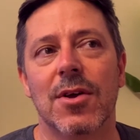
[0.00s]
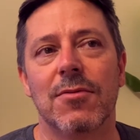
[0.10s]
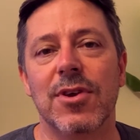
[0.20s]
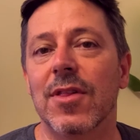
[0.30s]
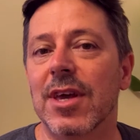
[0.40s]

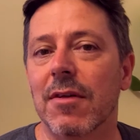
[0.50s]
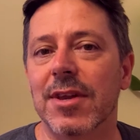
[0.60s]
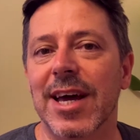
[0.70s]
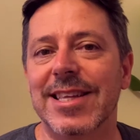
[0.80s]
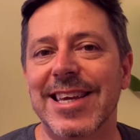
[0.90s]
feeling of the
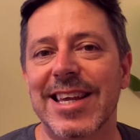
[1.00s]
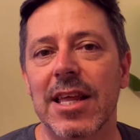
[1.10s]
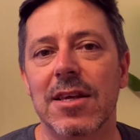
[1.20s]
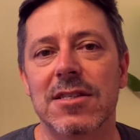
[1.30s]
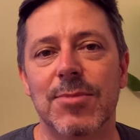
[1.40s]

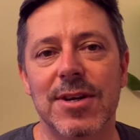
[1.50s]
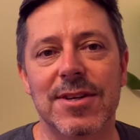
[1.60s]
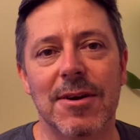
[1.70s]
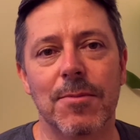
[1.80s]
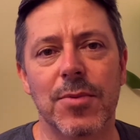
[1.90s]
1980s, but
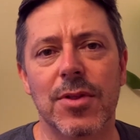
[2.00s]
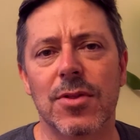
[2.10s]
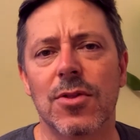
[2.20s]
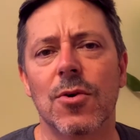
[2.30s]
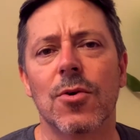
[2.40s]

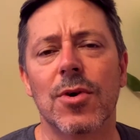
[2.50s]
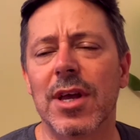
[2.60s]
they're